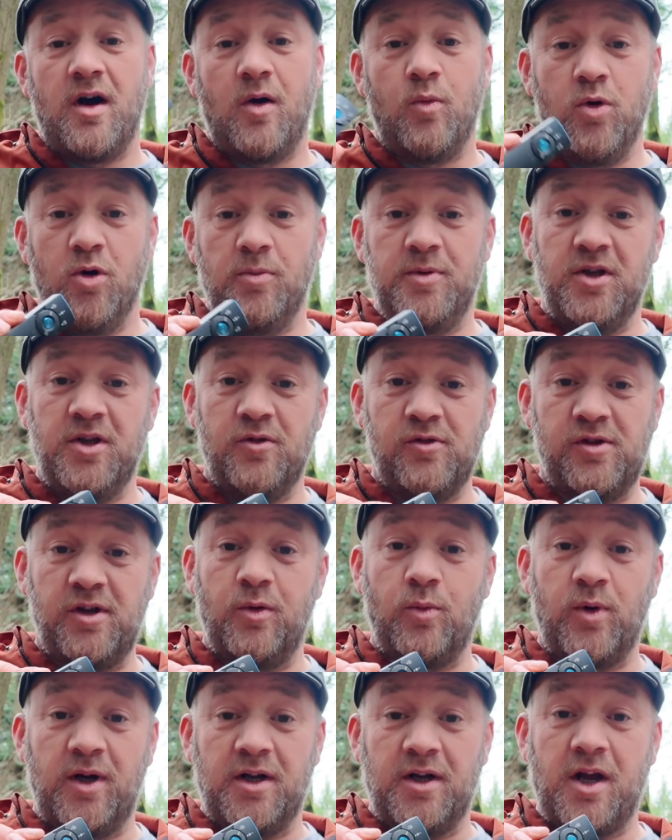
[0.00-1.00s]
I will be
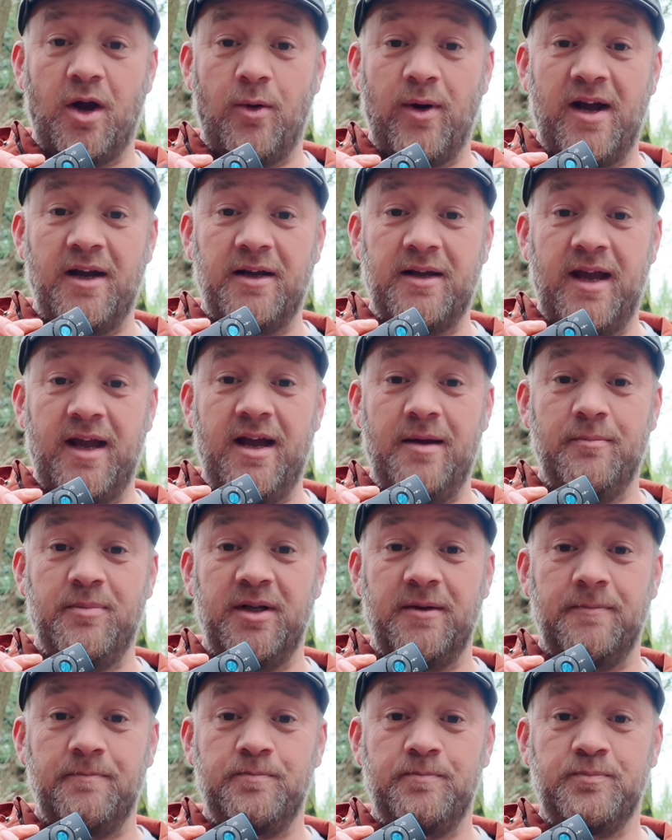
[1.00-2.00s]
using it when I go out
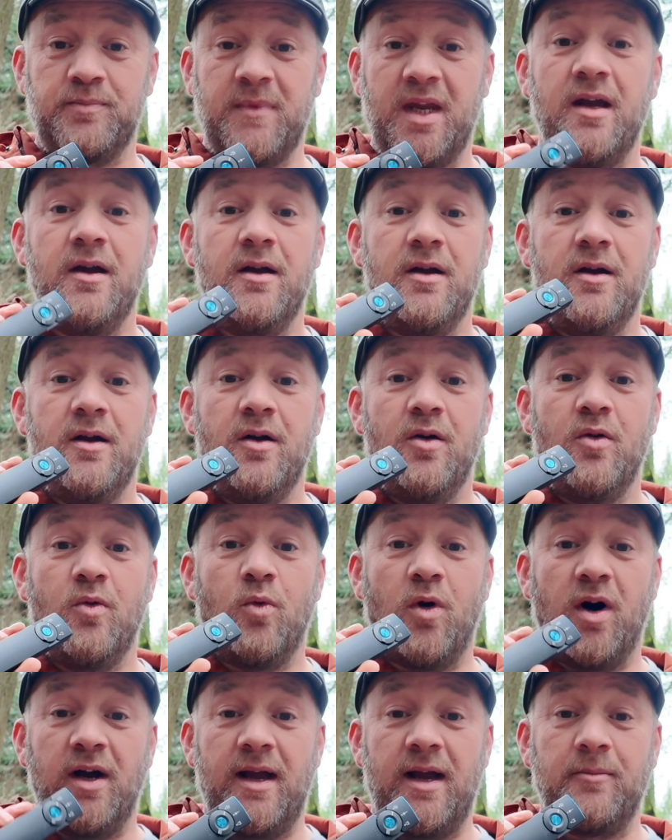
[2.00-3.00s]
camping.
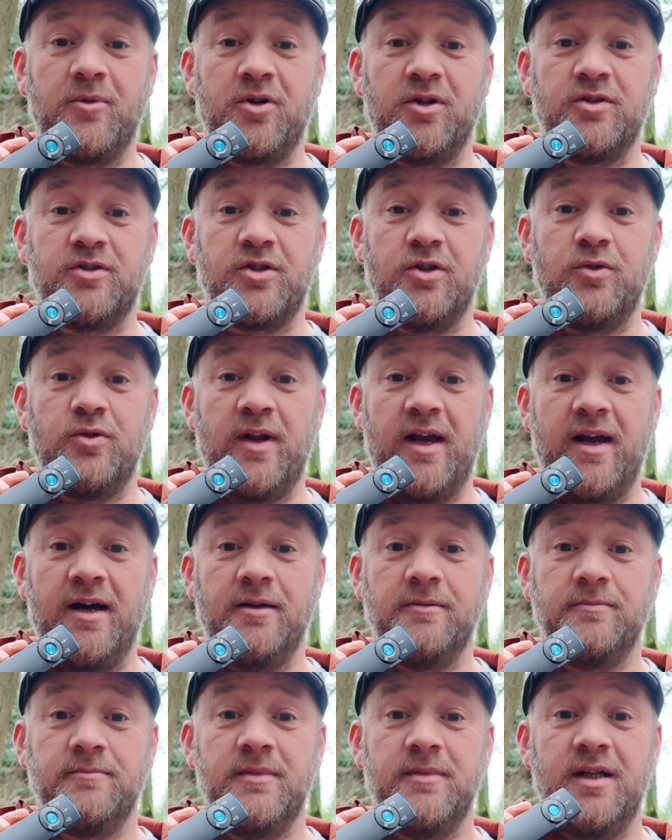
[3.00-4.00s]
What I am going to do
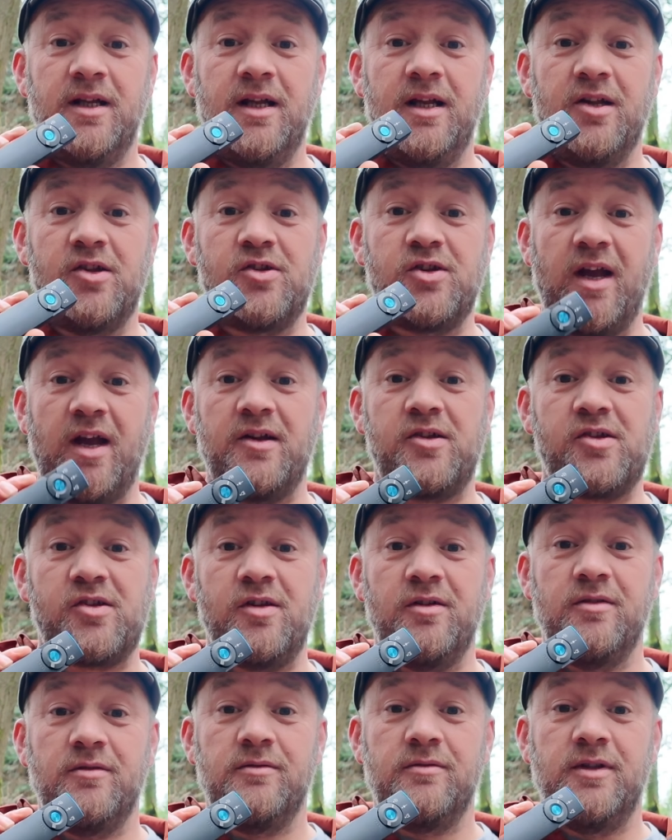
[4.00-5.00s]
now is
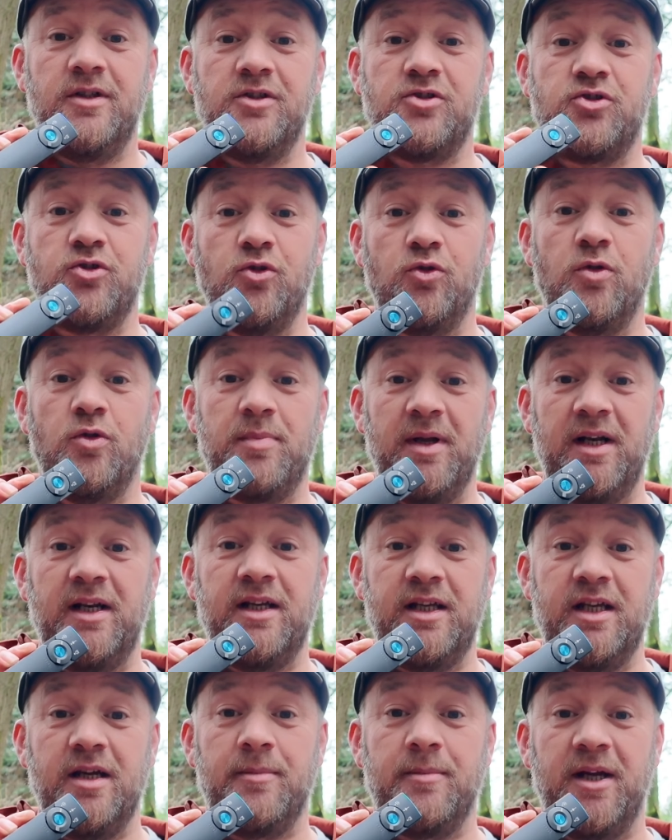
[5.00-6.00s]
test its
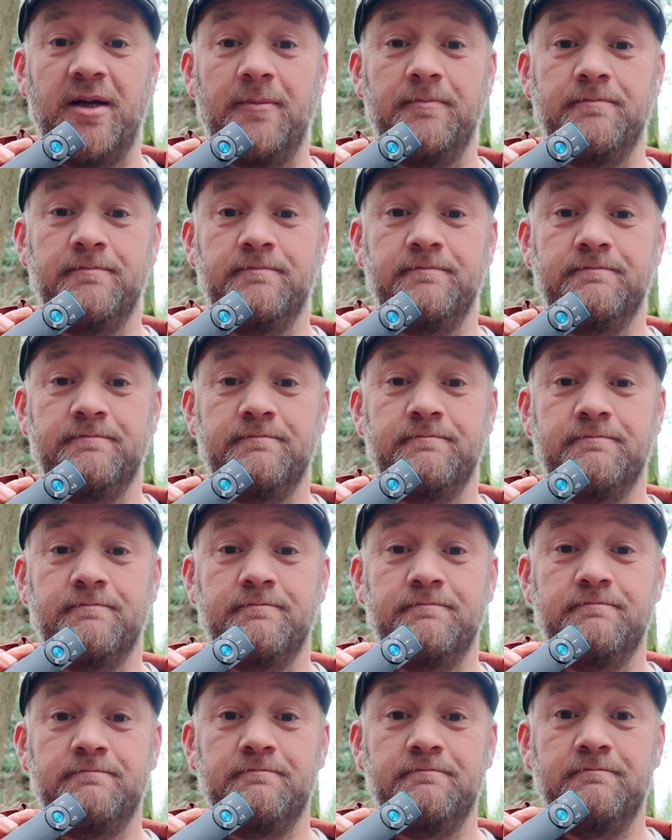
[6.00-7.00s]
durability a bit.
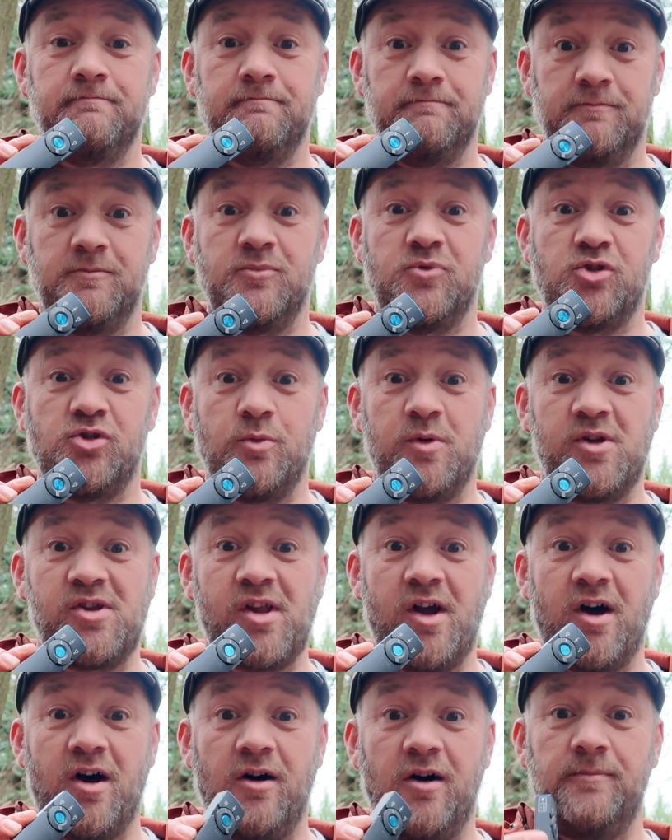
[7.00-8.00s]
Shall we
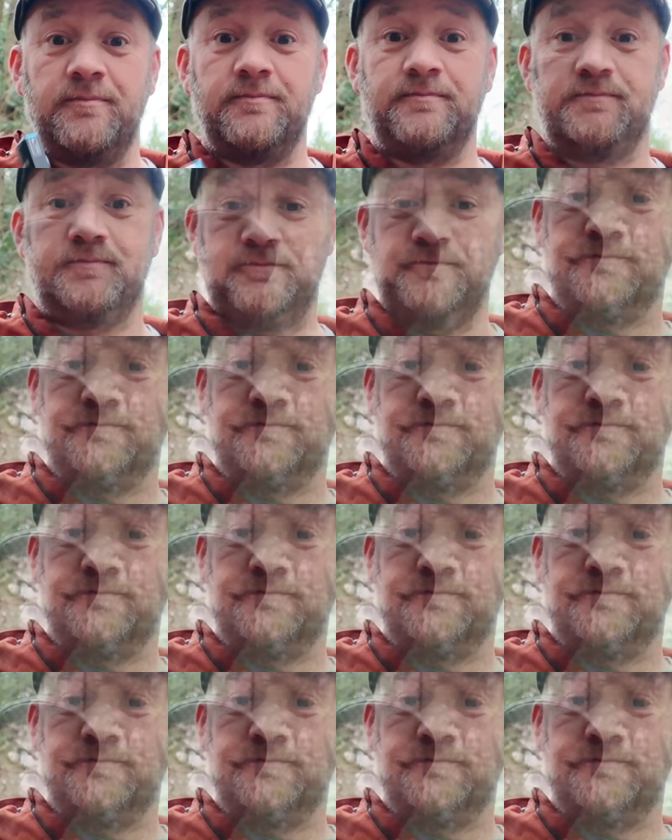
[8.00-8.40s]
start?